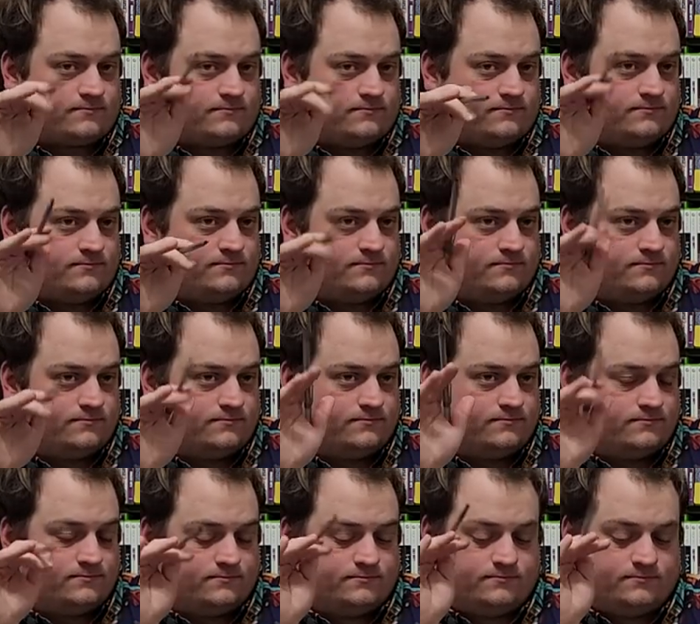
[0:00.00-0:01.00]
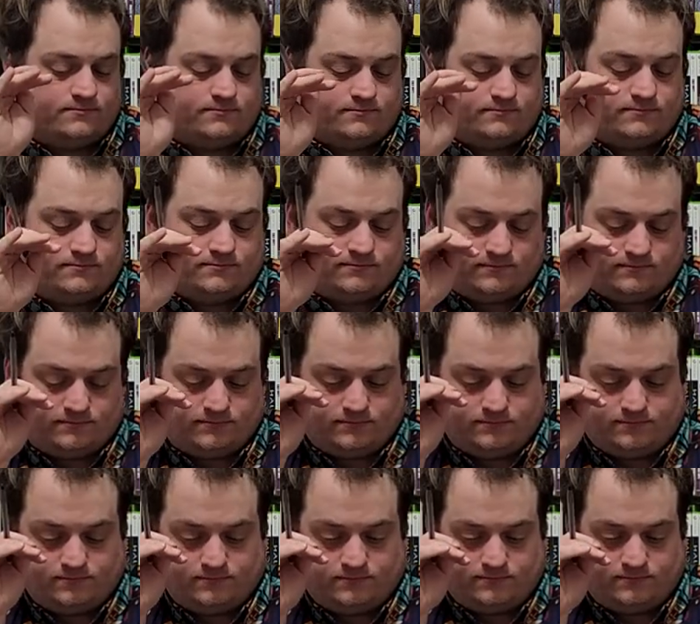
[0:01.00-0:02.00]

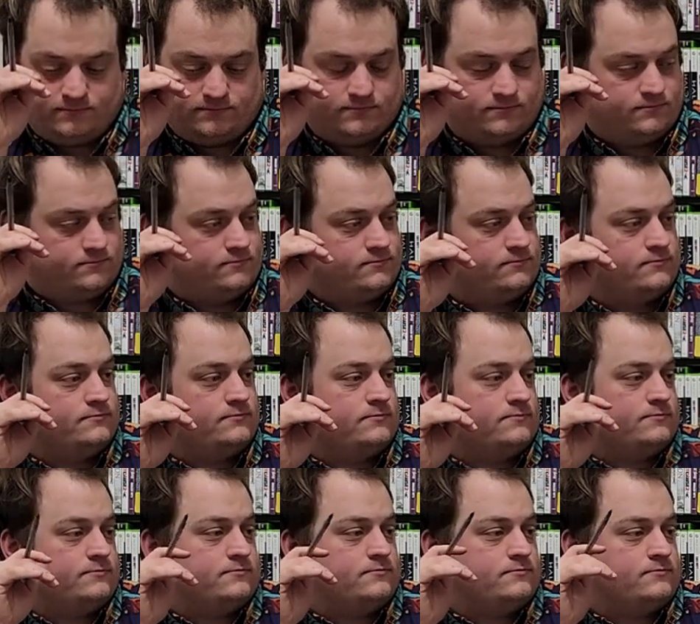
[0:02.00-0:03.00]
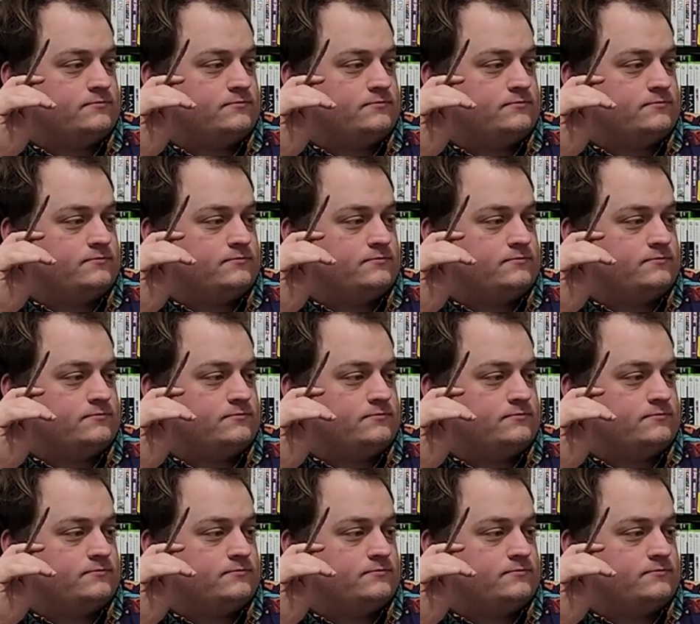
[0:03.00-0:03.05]
No words are spoken by the person on screen.